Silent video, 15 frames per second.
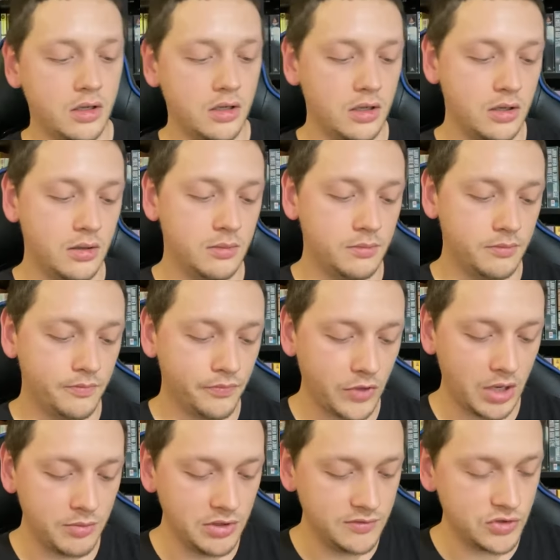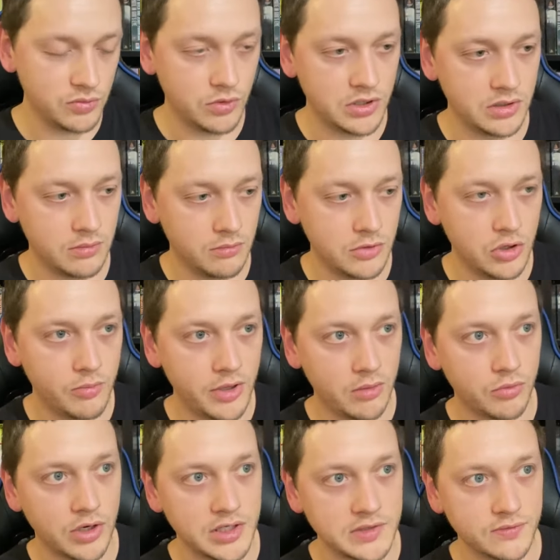I believe she won a Nobel
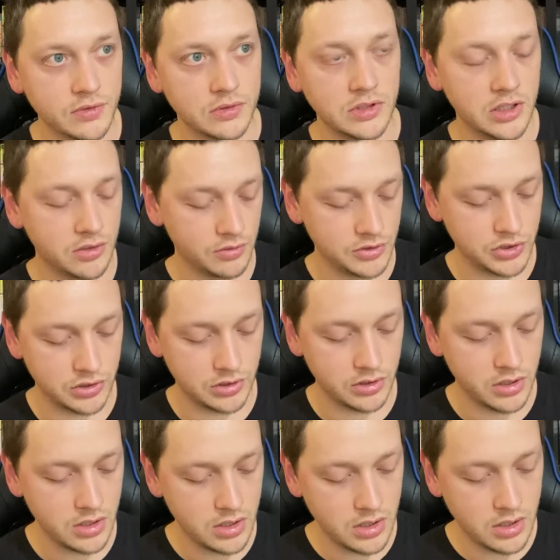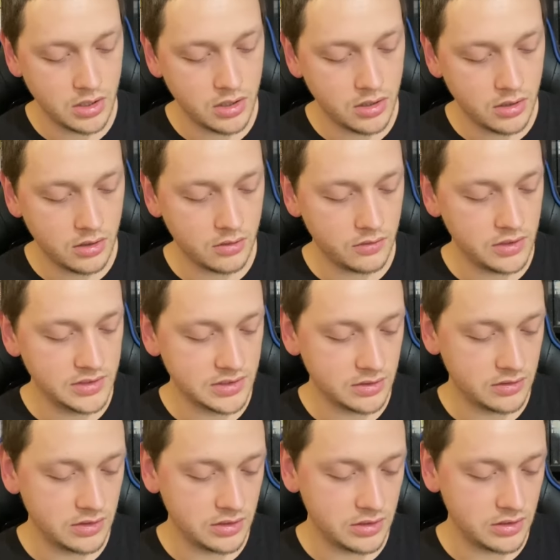Prize for Literature. These are
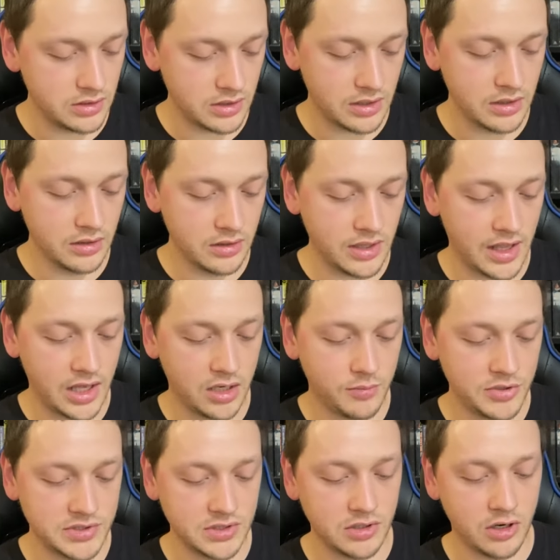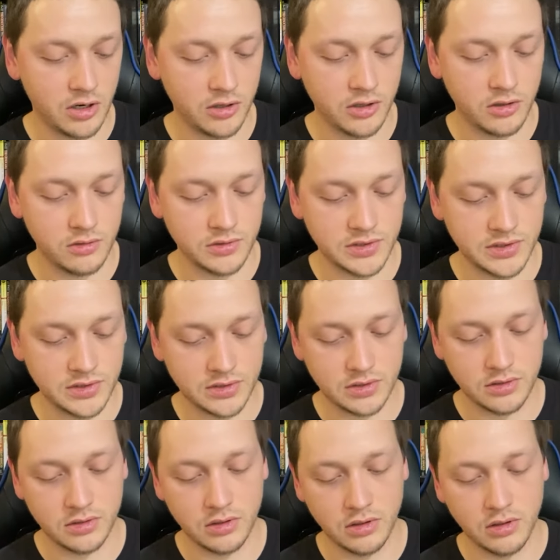the Cannabis and Argos
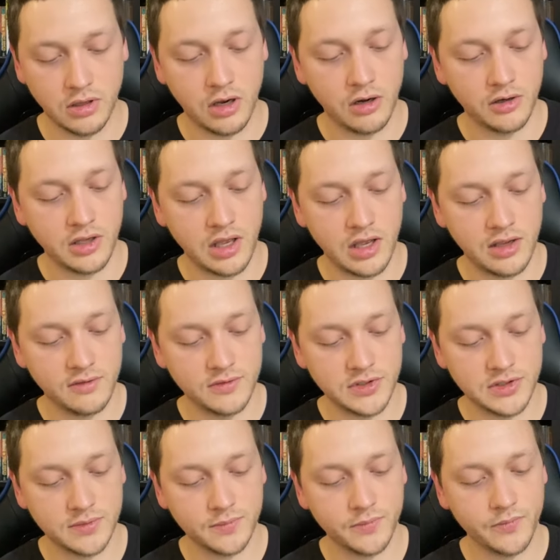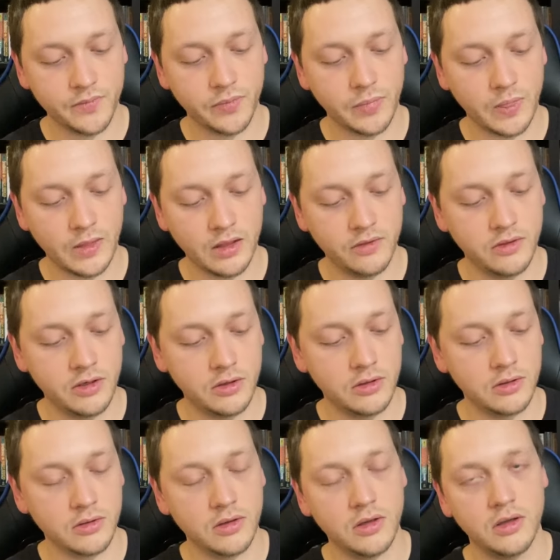archives.
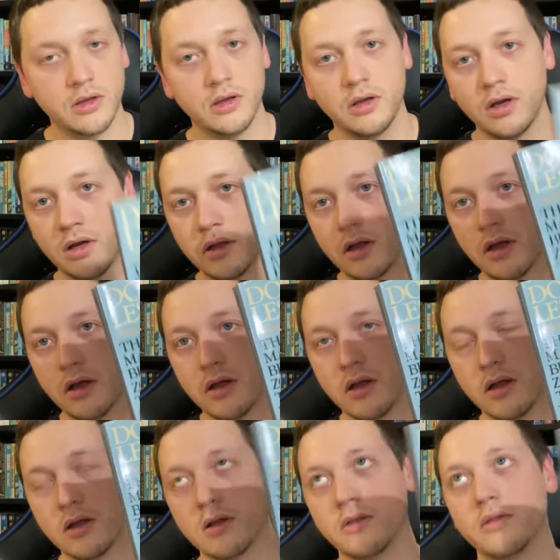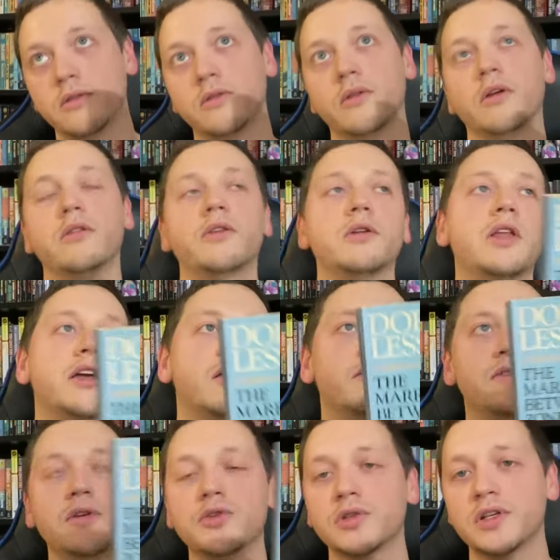They're like a
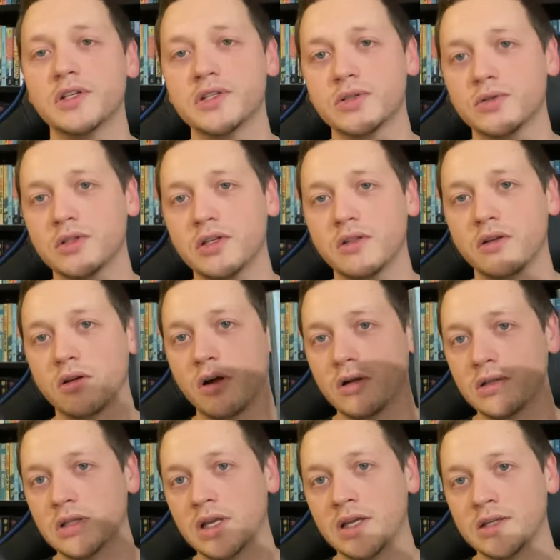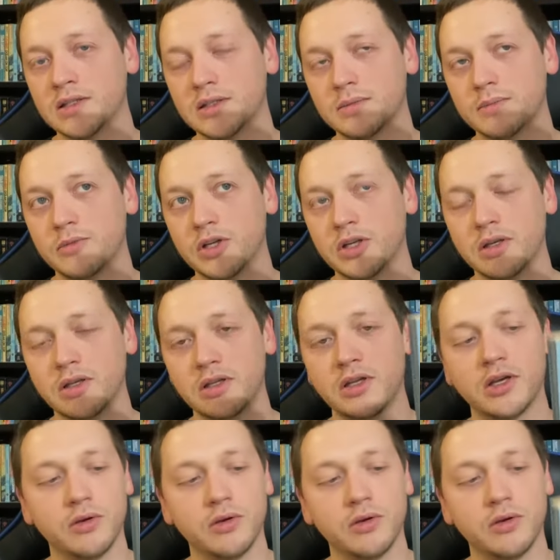future history. They're all linked, but you can